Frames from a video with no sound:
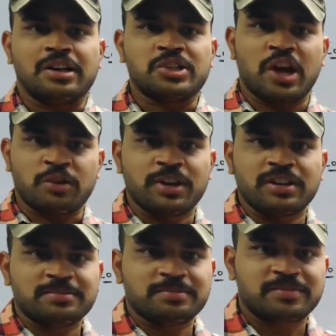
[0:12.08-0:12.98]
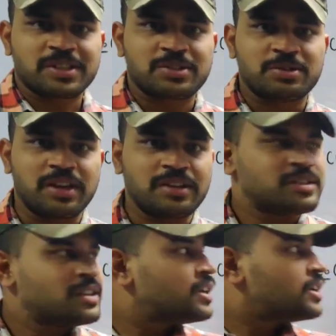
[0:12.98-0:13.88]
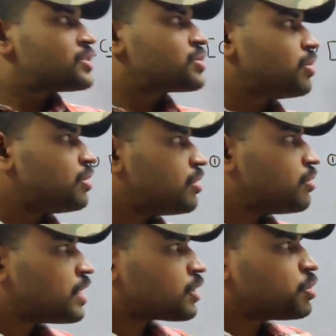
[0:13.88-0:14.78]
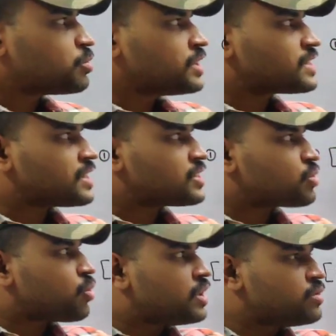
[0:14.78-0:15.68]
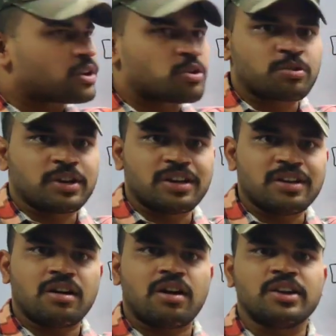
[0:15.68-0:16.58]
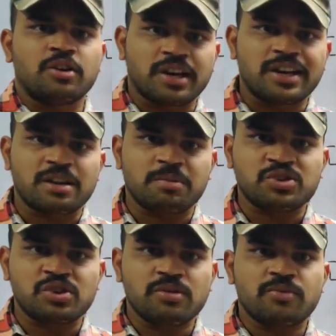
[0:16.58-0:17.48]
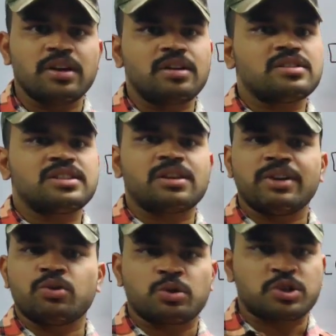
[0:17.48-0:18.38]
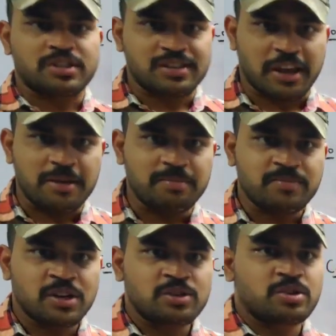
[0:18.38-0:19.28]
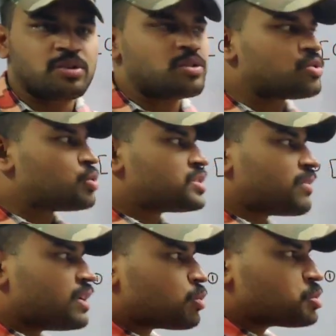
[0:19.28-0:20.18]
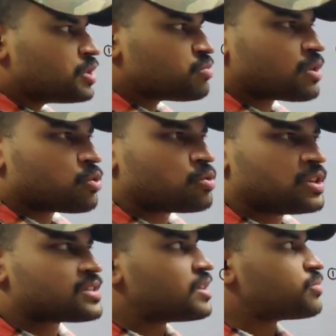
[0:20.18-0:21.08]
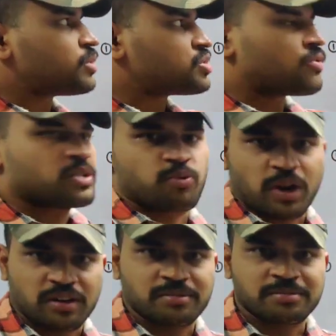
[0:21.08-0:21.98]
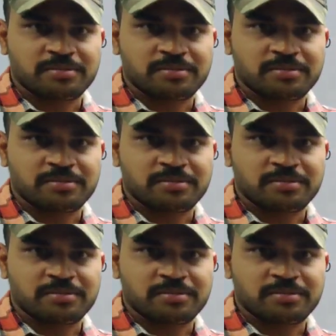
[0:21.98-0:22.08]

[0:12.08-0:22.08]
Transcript: January today. So we are going to discuss we are going to deal inorganic chemistry where 7 questions came. So those 7 questions we are going to discuss for Shift 1.